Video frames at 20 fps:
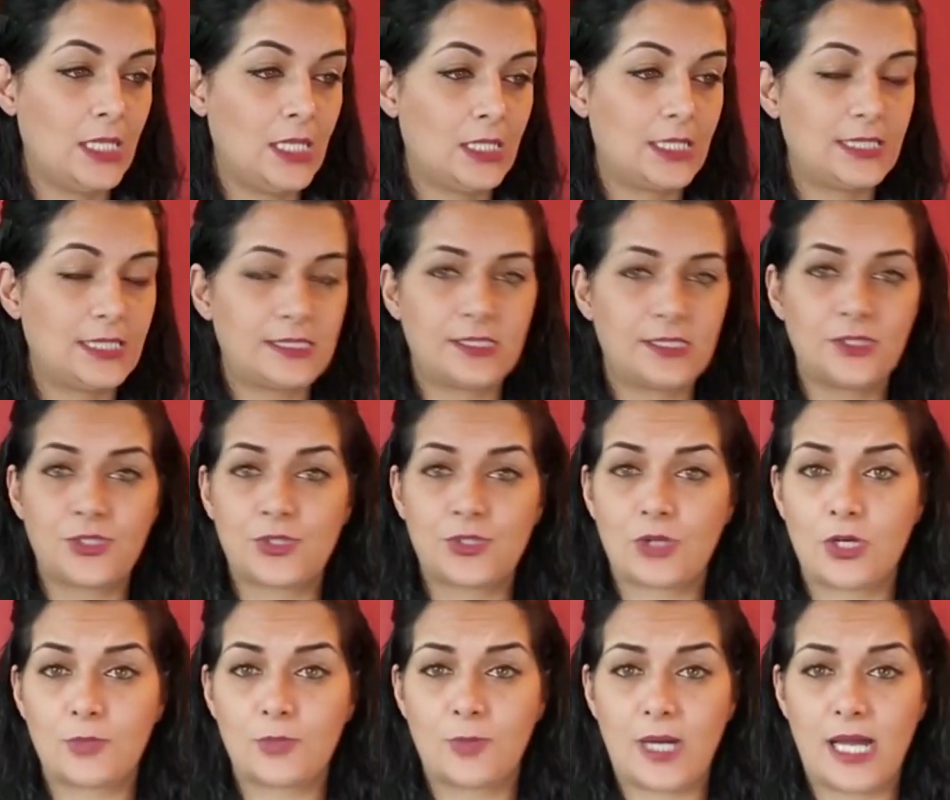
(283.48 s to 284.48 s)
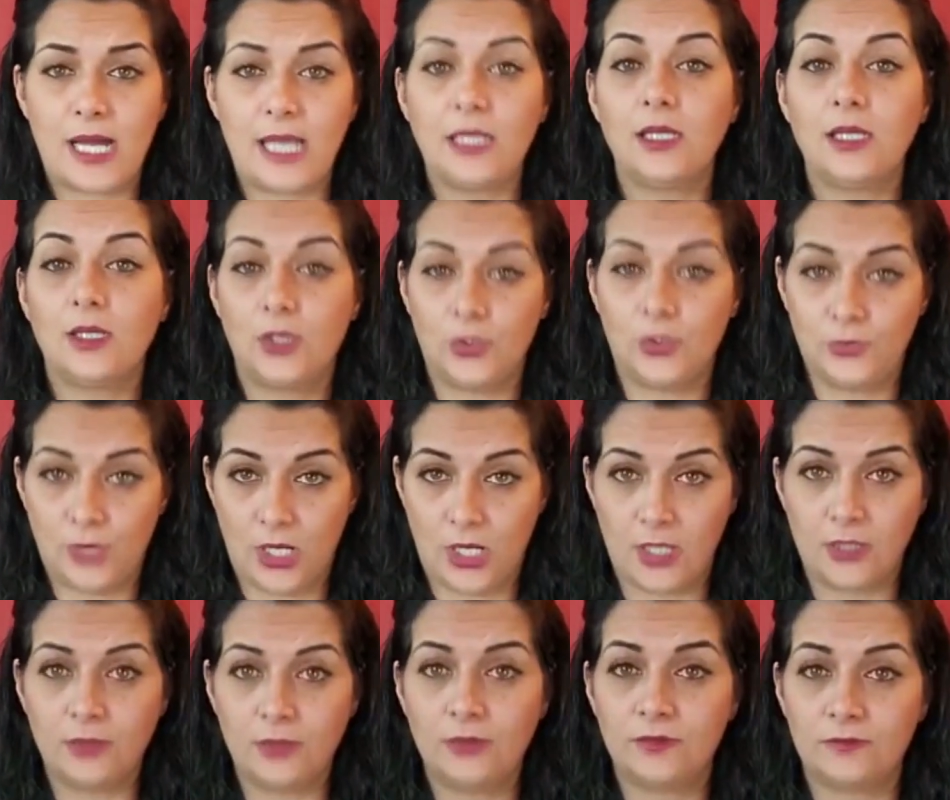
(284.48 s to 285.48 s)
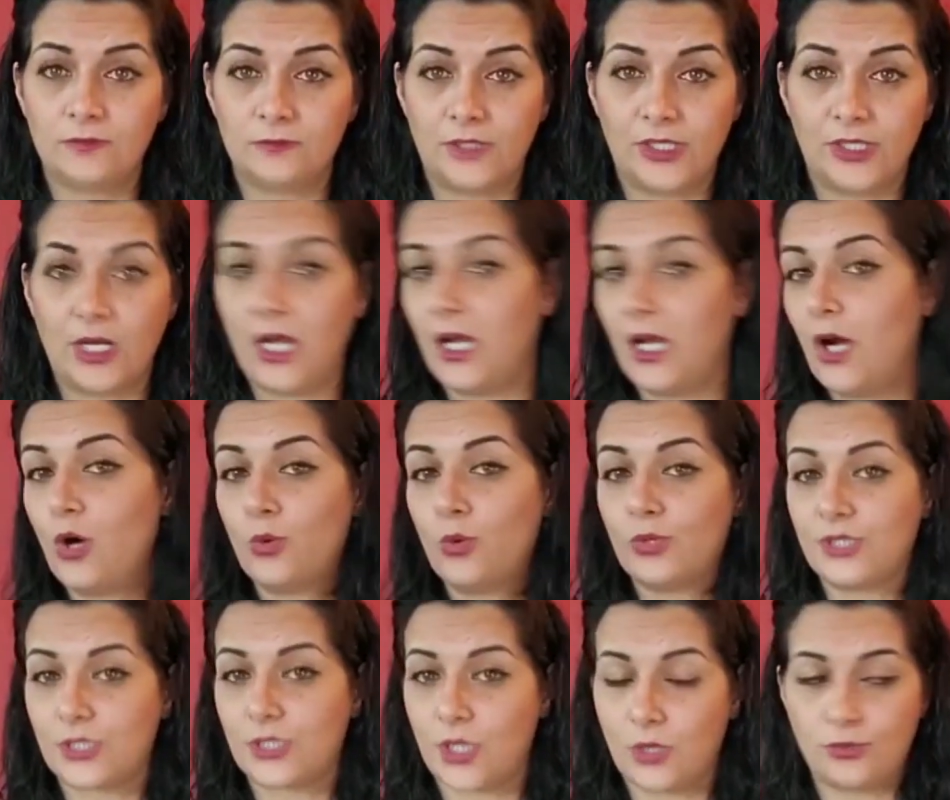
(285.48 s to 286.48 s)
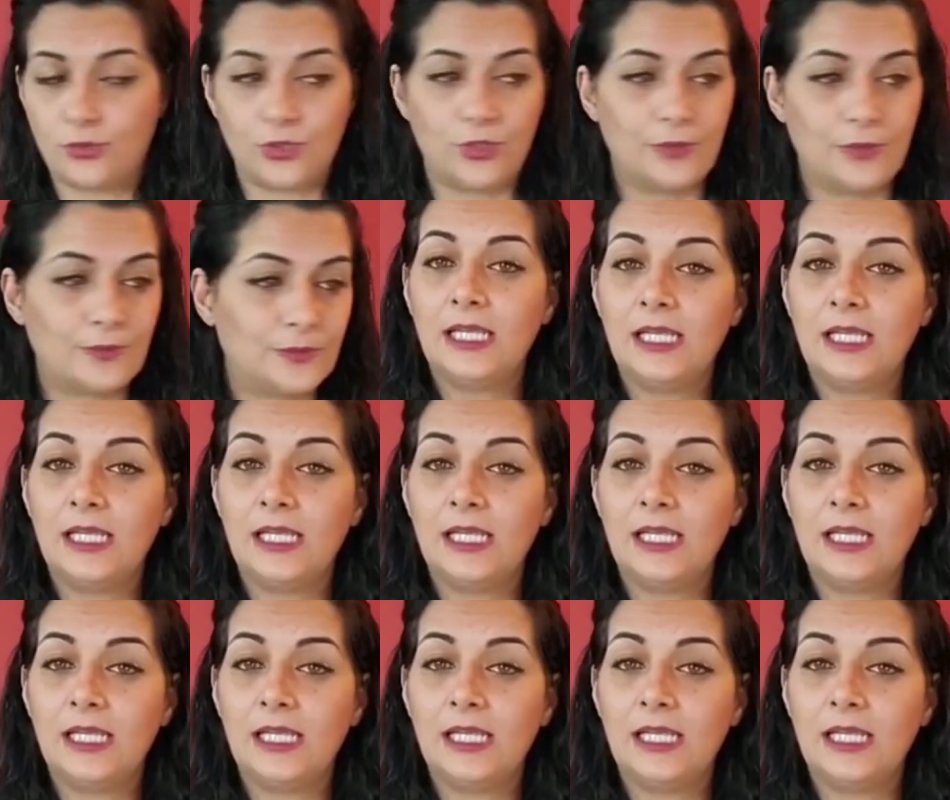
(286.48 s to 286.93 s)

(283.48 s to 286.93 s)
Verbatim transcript: Let's start by Quran, where I always go to.